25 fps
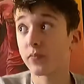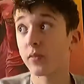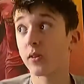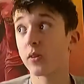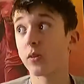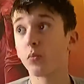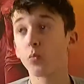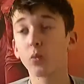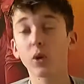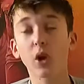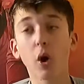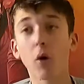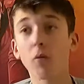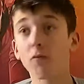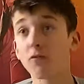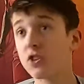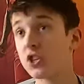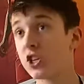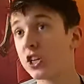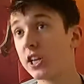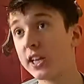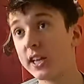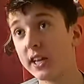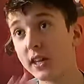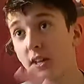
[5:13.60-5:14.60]
we
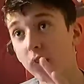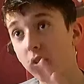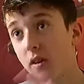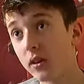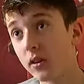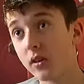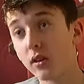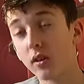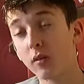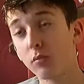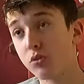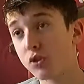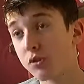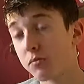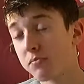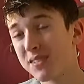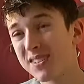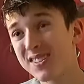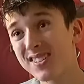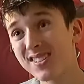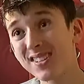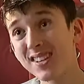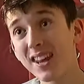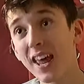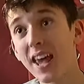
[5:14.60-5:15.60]
obviously, it was a
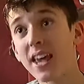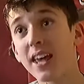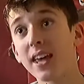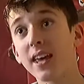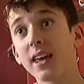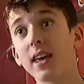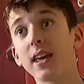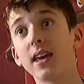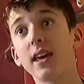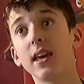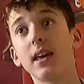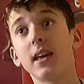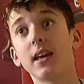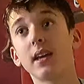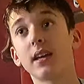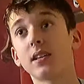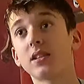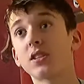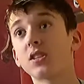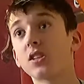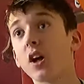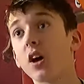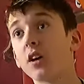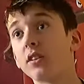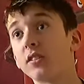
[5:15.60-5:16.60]
mistake
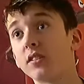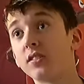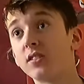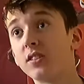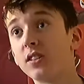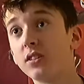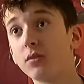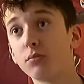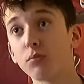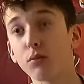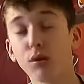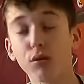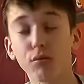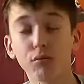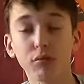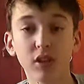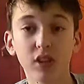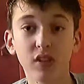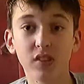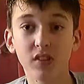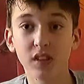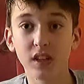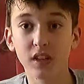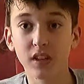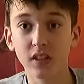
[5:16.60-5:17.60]
starting the season with three
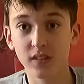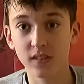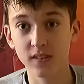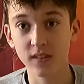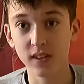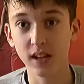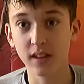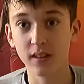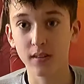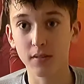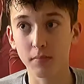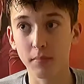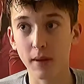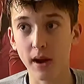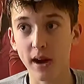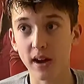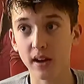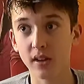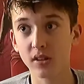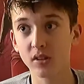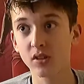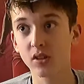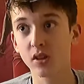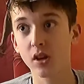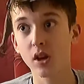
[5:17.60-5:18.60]
senior
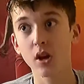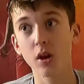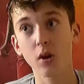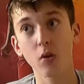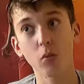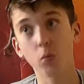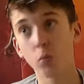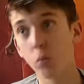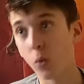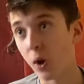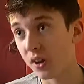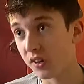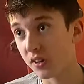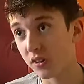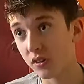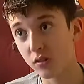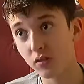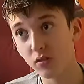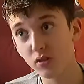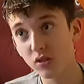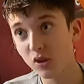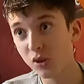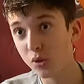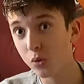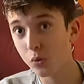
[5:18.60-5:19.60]
centre-backs. One,
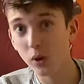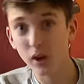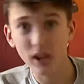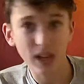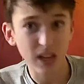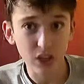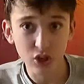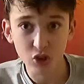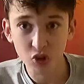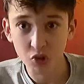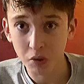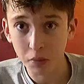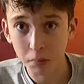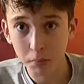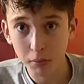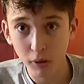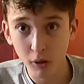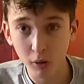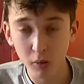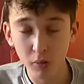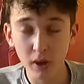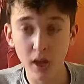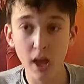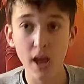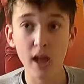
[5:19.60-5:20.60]
two were
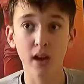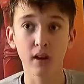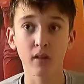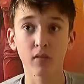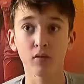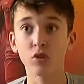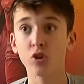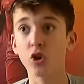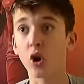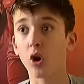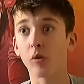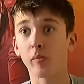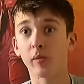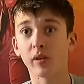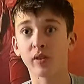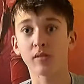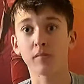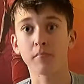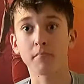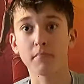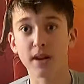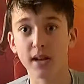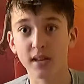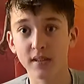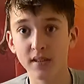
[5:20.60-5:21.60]
injury-prone in Gomez
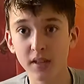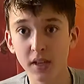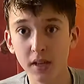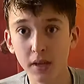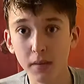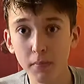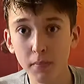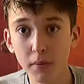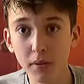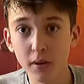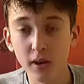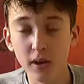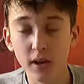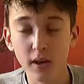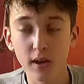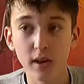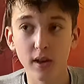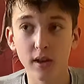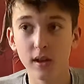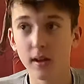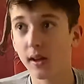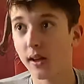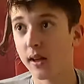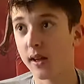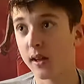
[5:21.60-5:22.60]
and Matip.
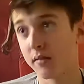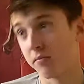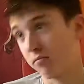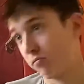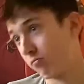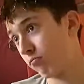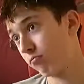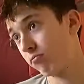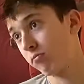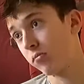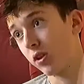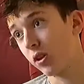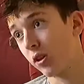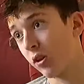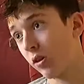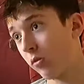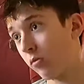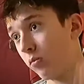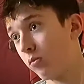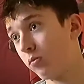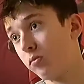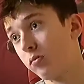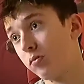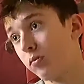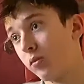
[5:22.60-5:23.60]
And, you
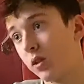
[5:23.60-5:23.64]
know,